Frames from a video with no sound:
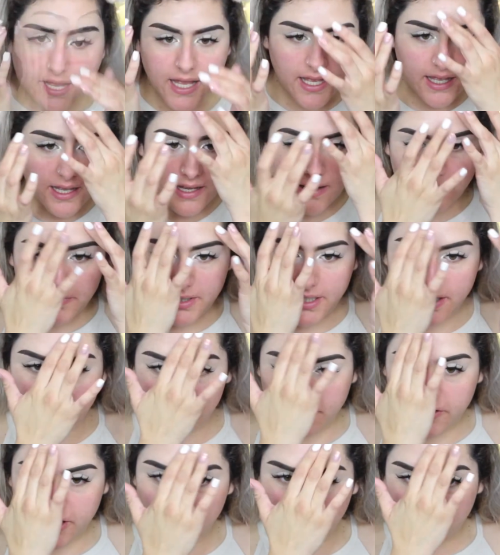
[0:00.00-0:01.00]
Um, the
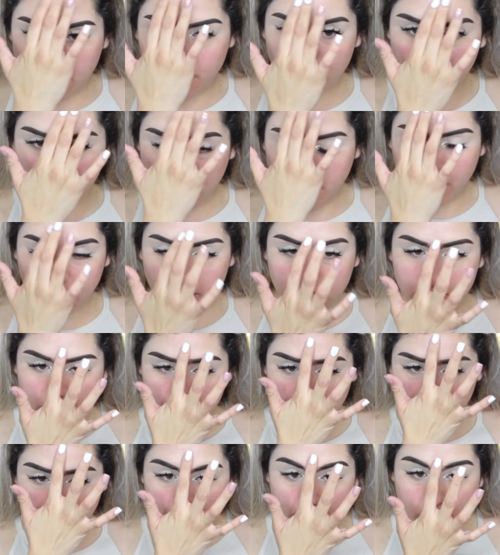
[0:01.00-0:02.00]
other video I really want to
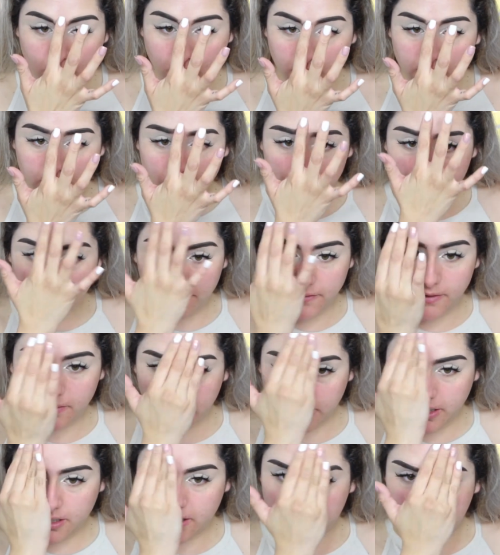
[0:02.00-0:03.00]
do and I'm probably going to be
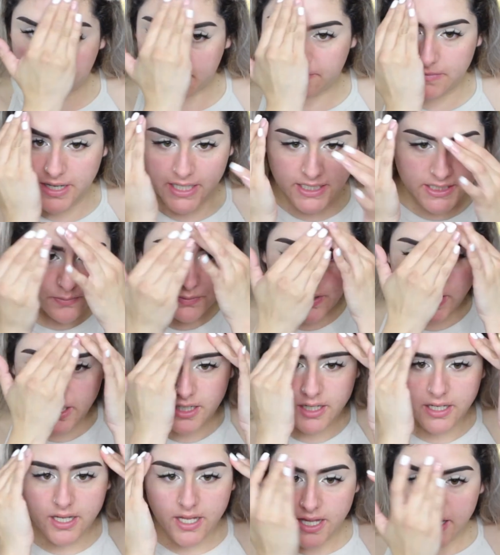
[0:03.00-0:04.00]
filming um, next
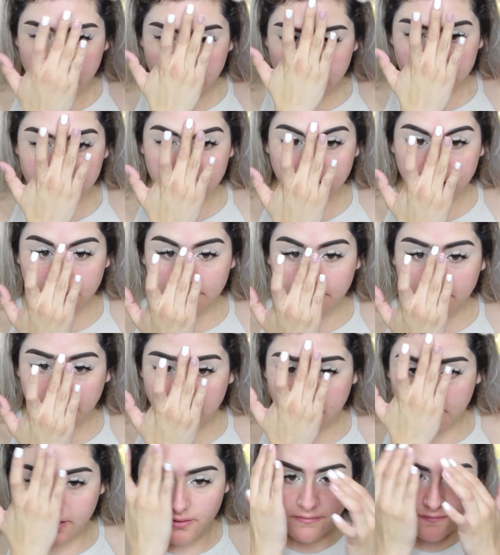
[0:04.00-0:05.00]
week is going to be
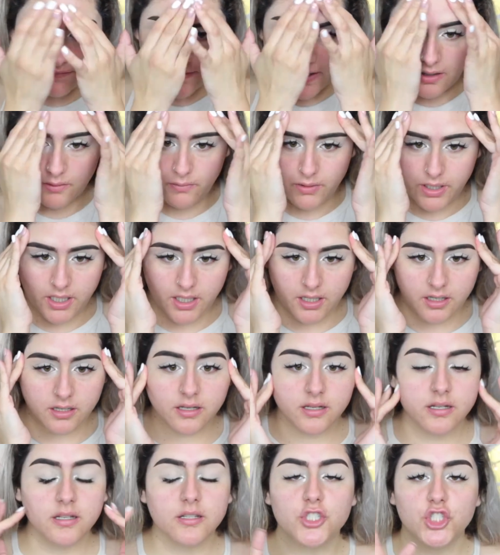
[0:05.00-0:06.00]
the following
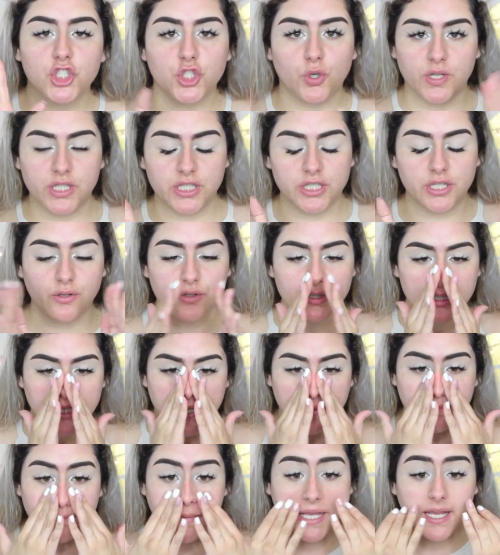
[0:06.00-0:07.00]
so-and-so's
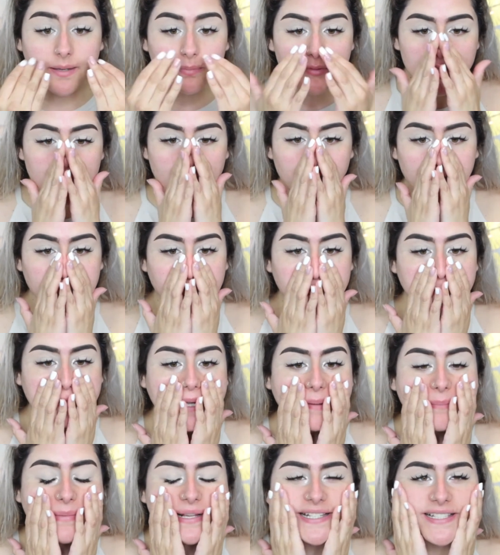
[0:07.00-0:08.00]
like makeup tutorial.
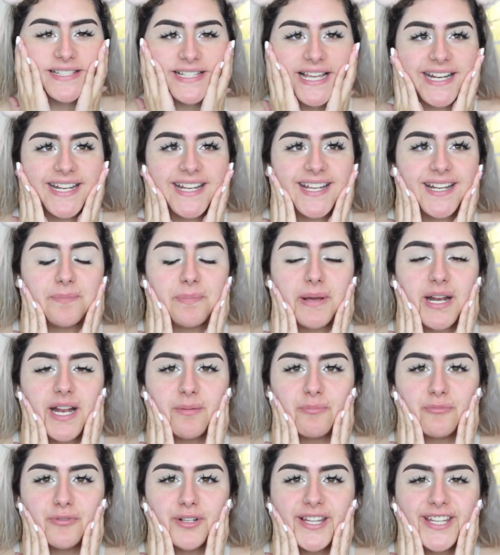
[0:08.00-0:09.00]
I'm excited, but
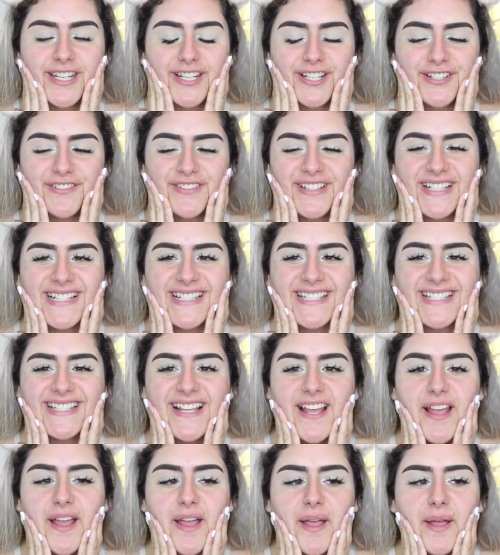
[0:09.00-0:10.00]
I'm really nervous
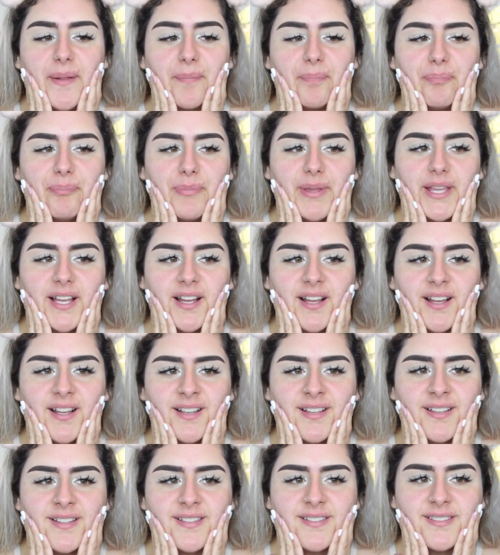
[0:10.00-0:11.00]

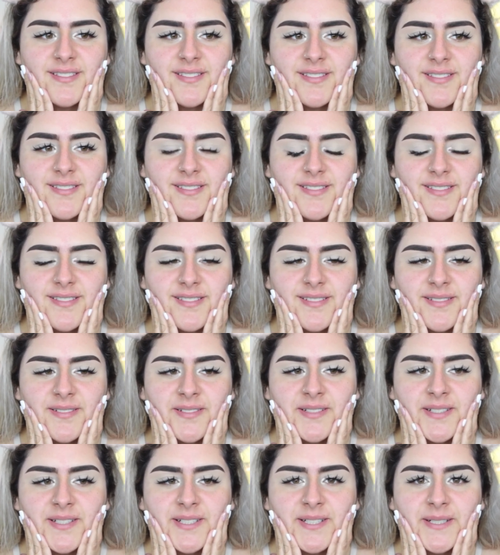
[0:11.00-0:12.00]
because,
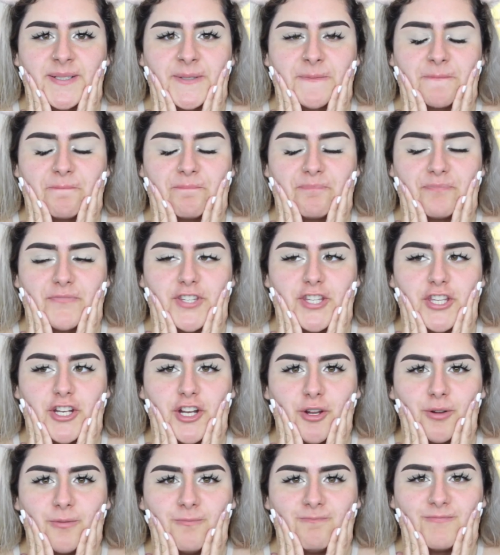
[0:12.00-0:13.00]
you
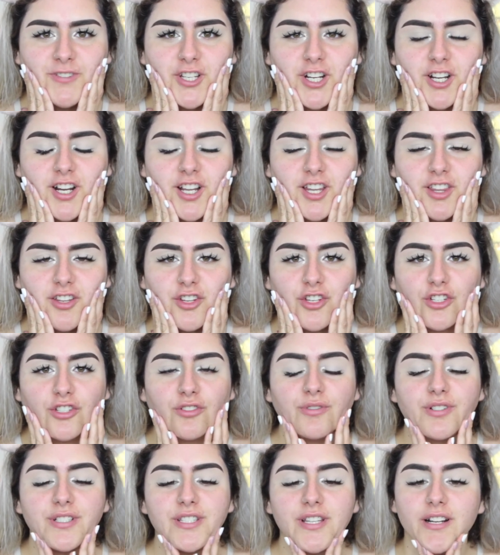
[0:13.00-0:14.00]
know, there are other
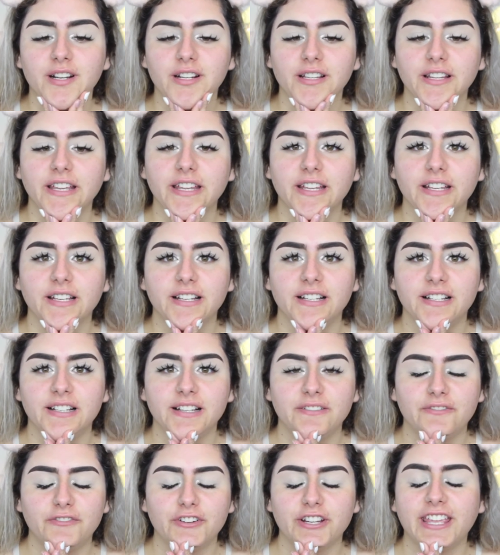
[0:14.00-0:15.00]
YouTubers that are like
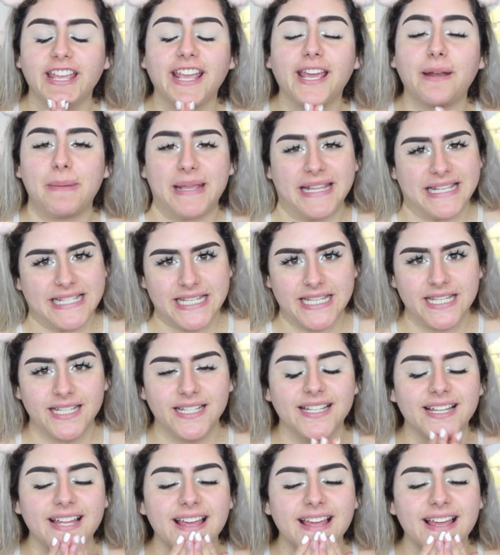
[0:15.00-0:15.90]
freaking amazing.